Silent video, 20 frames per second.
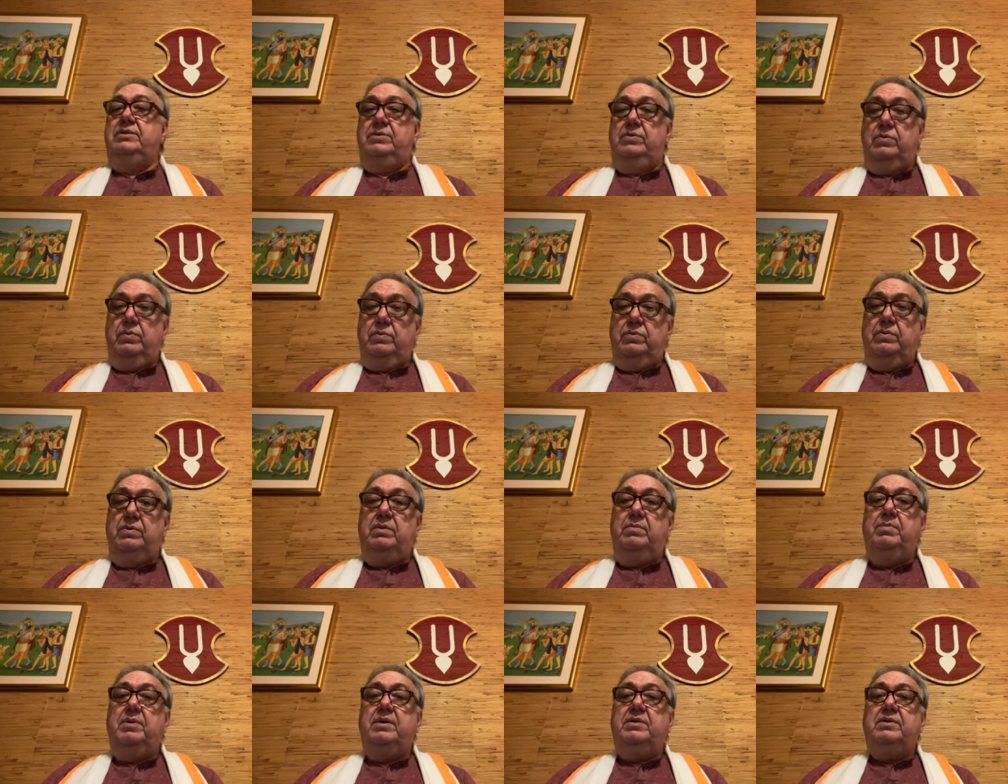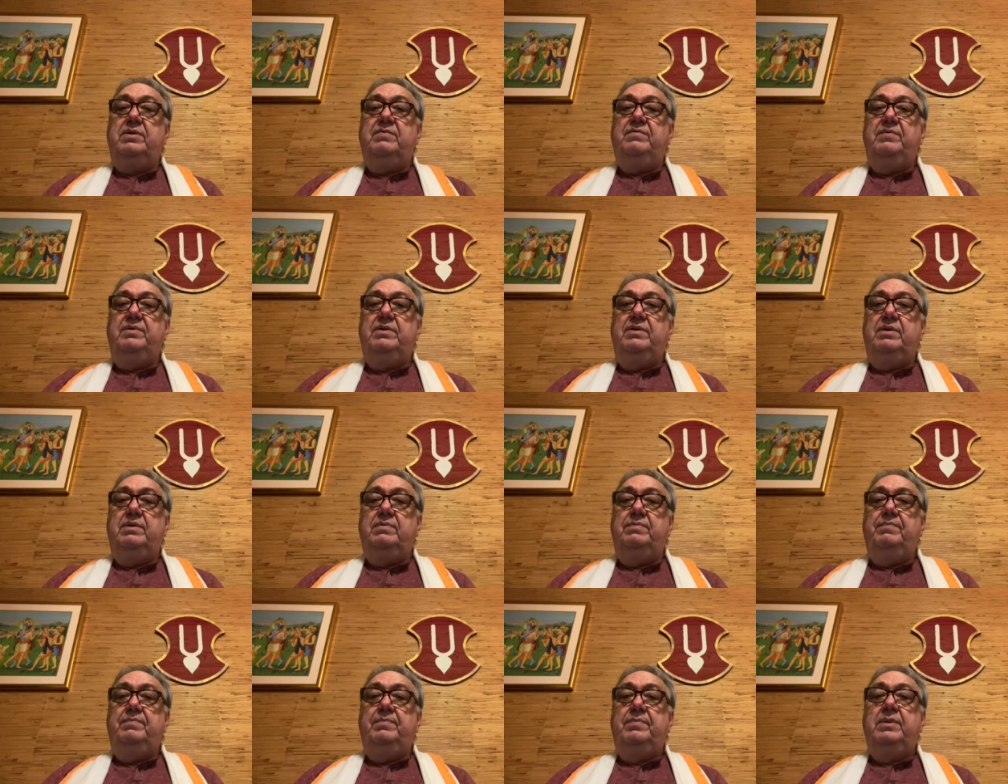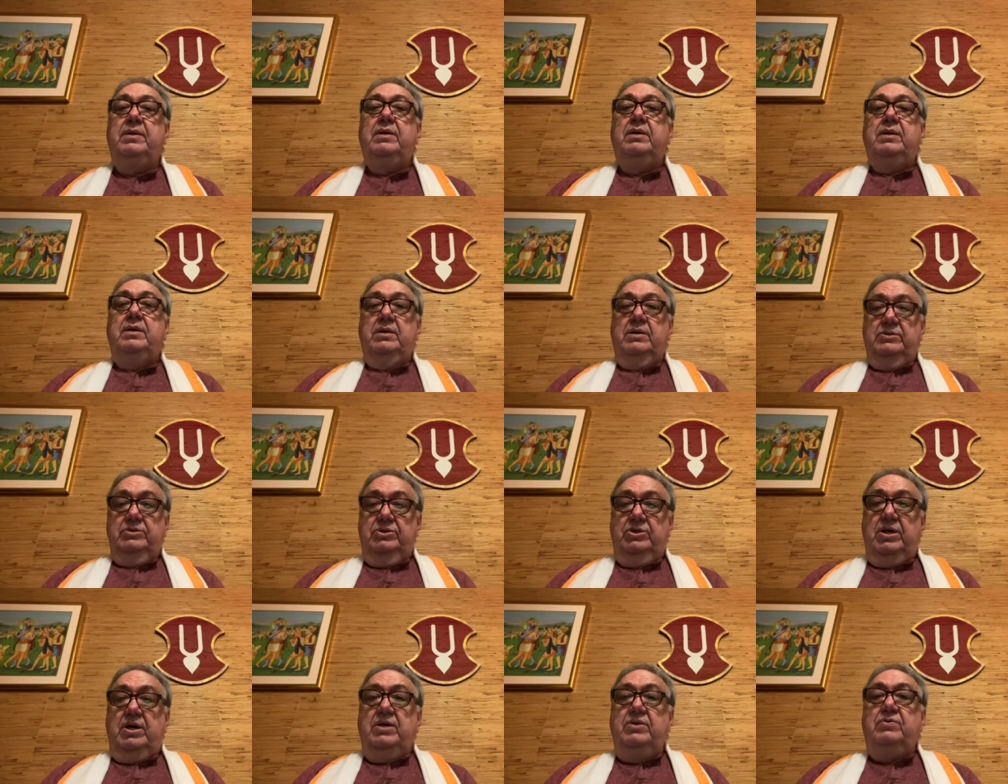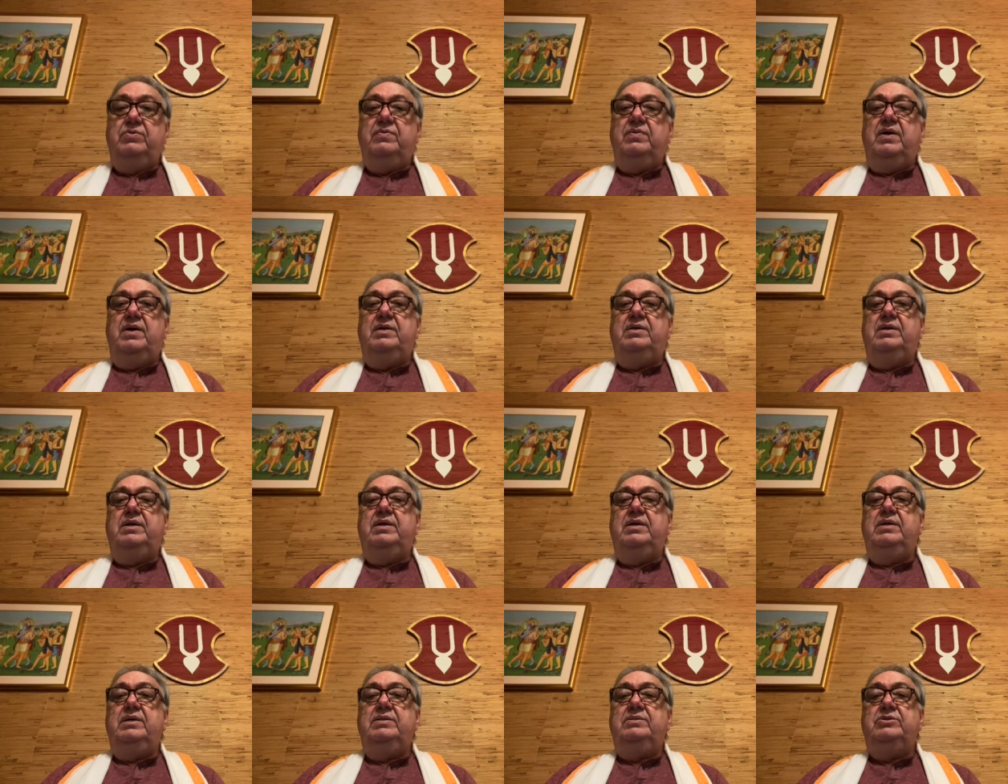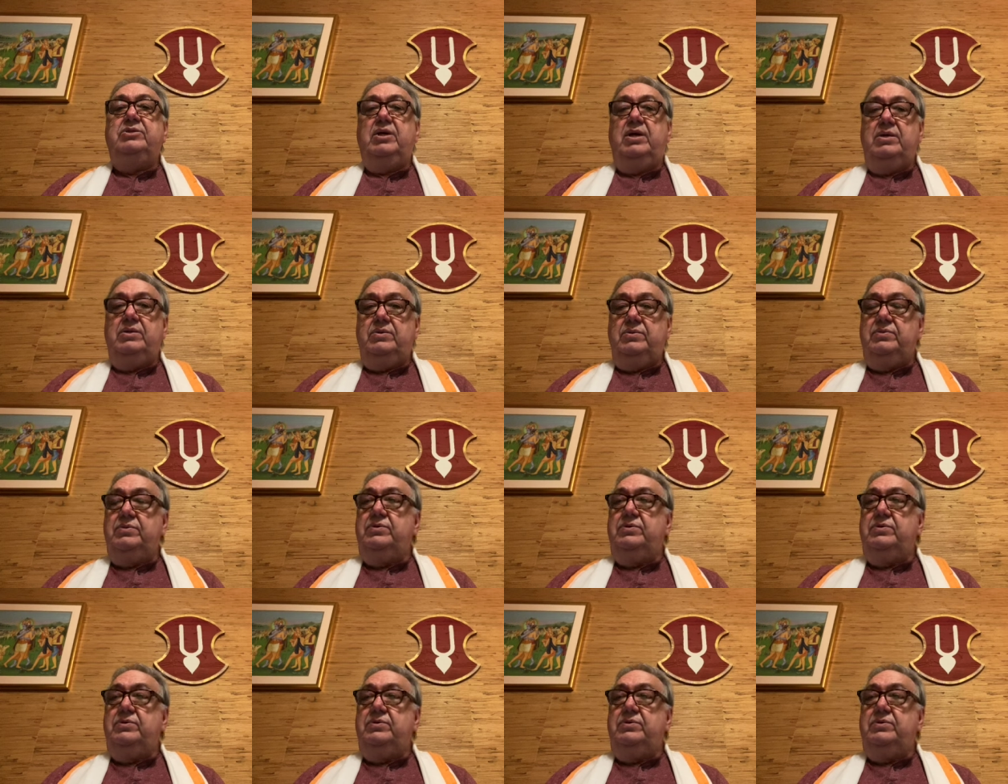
Gaura Bhaktivinoda Jayo Radhe Jayo